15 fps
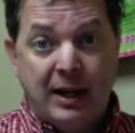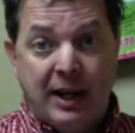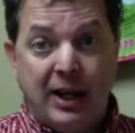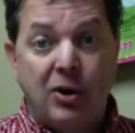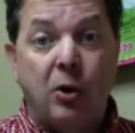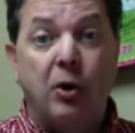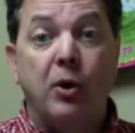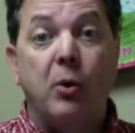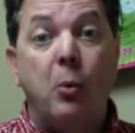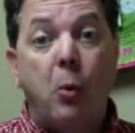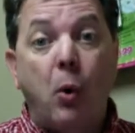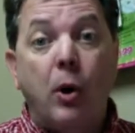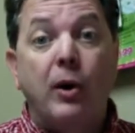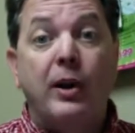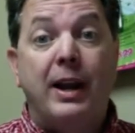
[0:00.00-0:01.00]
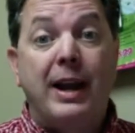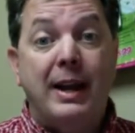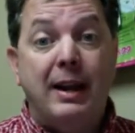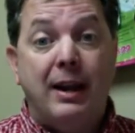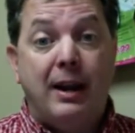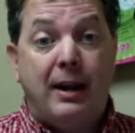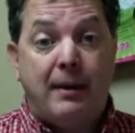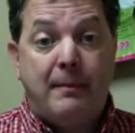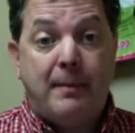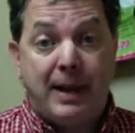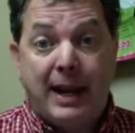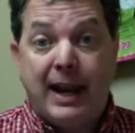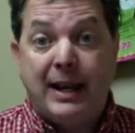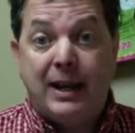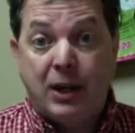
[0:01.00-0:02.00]
in order to warn an
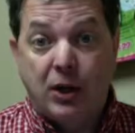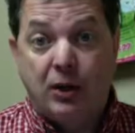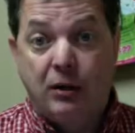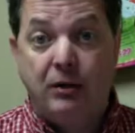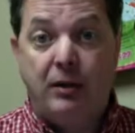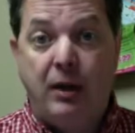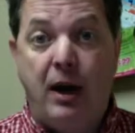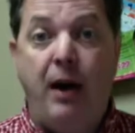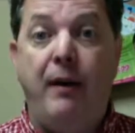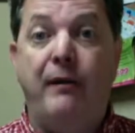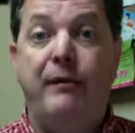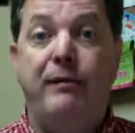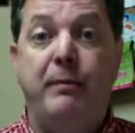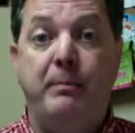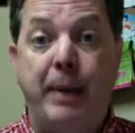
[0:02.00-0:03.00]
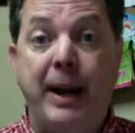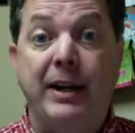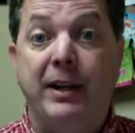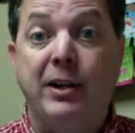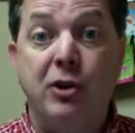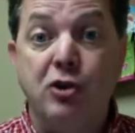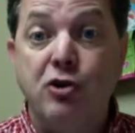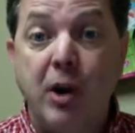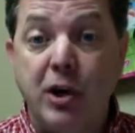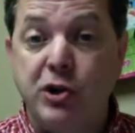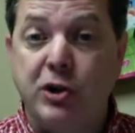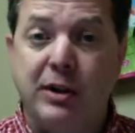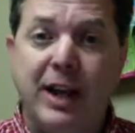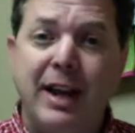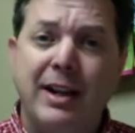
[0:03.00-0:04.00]
anthill of pending
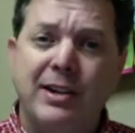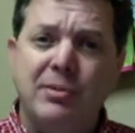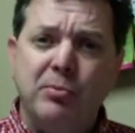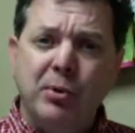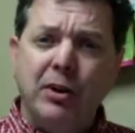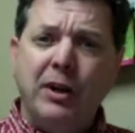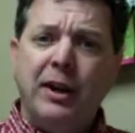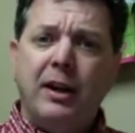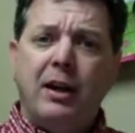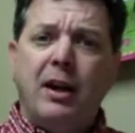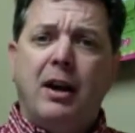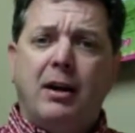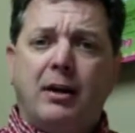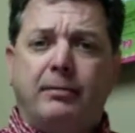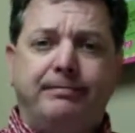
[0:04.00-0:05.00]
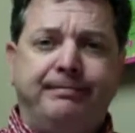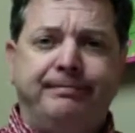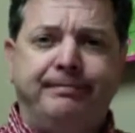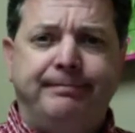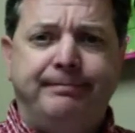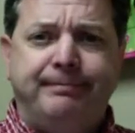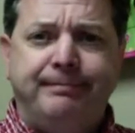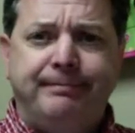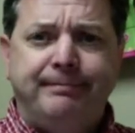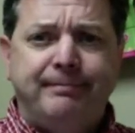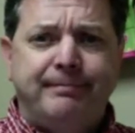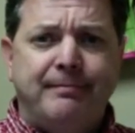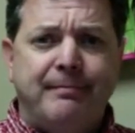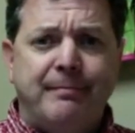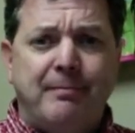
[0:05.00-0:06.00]
destruction. And it's really
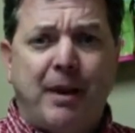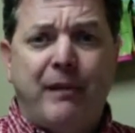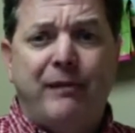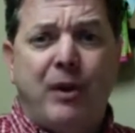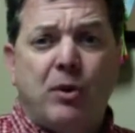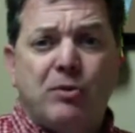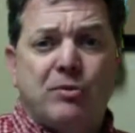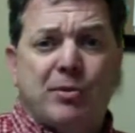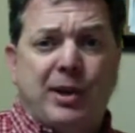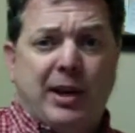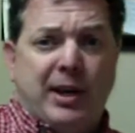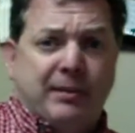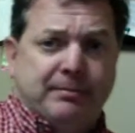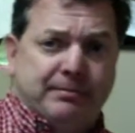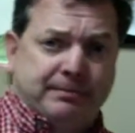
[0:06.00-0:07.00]
my phone's ringing.